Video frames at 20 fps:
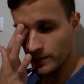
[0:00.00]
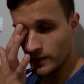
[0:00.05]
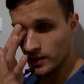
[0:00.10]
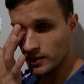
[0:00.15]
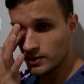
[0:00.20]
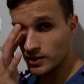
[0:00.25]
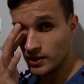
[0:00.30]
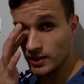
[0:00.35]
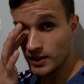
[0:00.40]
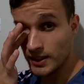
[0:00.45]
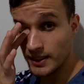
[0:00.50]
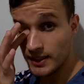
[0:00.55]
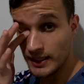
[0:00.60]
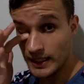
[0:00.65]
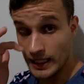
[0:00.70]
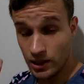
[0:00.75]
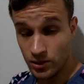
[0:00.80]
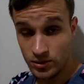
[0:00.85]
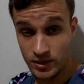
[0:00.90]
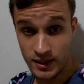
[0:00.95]
not talking
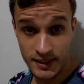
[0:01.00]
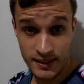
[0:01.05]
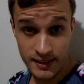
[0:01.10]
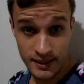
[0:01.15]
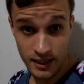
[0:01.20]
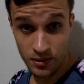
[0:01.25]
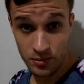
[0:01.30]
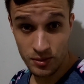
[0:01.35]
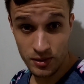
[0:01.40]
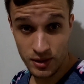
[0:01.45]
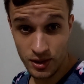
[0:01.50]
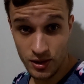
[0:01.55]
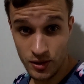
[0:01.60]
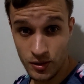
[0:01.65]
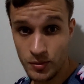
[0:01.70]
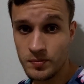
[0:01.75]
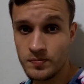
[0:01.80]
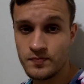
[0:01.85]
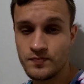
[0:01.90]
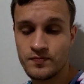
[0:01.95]
loud right now,
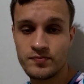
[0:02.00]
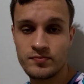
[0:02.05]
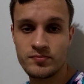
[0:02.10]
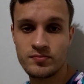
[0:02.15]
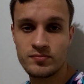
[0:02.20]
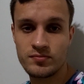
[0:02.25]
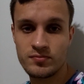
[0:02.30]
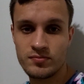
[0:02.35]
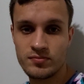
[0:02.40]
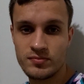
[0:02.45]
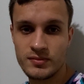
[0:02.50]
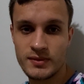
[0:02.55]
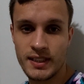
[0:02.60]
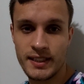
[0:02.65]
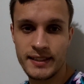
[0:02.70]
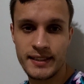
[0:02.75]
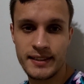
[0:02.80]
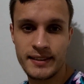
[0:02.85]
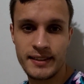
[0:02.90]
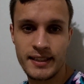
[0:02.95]
so
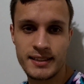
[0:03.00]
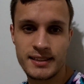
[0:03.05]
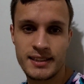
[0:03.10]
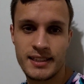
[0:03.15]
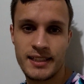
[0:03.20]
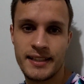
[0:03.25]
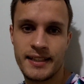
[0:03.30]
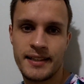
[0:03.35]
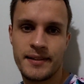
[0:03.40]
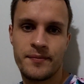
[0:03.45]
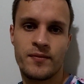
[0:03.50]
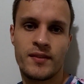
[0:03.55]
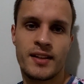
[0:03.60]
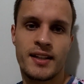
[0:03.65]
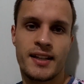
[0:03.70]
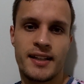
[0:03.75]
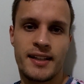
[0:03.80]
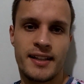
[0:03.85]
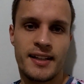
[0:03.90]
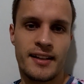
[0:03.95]
this is actually
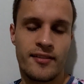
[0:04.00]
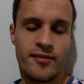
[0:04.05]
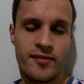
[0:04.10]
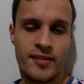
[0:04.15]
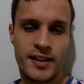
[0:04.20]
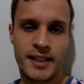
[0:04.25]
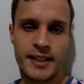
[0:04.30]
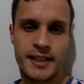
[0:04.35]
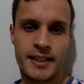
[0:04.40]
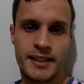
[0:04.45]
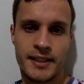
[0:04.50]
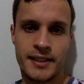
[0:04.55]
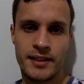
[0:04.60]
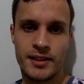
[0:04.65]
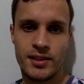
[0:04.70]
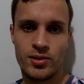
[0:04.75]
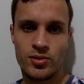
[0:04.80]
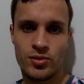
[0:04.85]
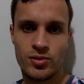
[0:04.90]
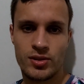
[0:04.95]
a very
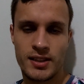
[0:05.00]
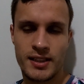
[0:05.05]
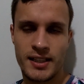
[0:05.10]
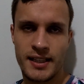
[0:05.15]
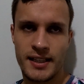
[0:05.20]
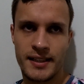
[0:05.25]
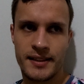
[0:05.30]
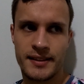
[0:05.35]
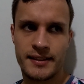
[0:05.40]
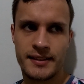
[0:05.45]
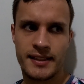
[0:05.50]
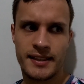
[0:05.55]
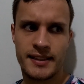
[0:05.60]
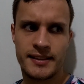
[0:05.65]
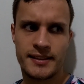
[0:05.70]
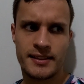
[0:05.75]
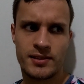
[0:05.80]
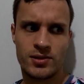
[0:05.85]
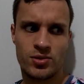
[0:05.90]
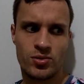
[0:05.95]
good
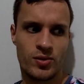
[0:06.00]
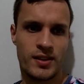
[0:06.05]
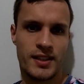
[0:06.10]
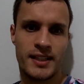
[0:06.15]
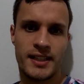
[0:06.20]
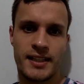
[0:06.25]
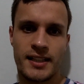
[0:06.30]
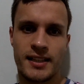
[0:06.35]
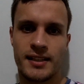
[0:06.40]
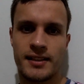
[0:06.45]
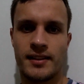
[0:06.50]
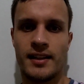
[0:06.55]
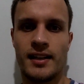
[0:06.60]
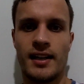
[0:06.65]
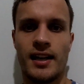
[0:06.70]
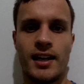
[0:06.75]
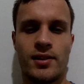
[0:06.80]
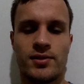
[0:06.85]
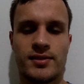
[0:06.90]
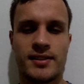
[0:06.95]
test to hear
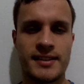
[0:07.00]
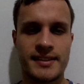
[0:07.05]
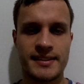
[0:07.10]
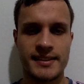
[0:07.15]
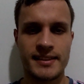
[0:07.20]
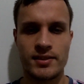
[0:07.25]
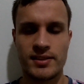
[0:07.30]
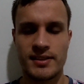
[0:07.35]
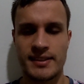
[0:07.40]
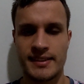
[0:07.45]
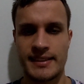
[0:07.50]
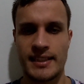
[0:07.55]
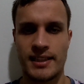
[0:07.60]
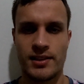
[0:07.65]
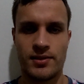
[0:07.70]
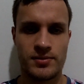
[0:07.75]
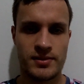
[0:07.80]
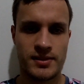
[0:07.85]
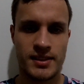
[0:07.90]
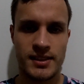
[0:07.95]
how does it
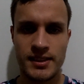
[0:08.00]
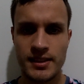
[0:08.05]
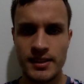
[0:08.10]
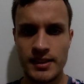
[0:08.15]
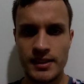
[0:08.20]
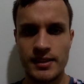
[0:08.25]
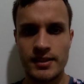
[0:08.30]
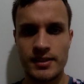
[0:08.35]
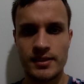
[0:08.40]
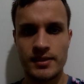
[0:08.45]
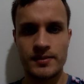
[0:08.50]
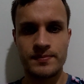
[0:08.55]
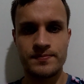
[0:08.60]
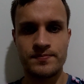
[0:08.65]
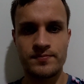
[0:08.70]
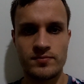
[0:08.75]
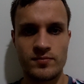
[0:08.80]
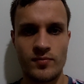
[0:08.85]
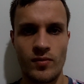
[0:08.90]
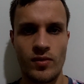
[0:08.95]
sound
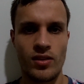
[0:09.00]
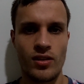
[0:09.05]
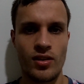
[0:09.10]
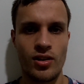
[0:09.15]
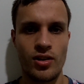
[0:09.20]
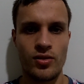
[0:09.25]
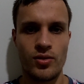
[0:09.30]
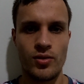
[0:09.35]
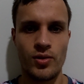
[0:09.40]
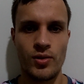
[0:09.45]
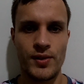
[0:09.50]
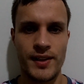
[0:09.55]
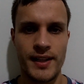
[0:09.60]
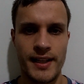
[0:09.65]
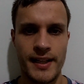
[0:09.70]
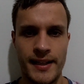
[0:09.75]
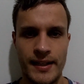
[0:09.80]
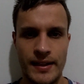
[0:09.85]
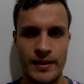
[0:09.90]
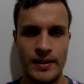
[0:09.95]
on
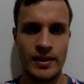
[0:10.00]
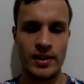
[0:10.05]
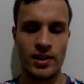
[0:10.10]
a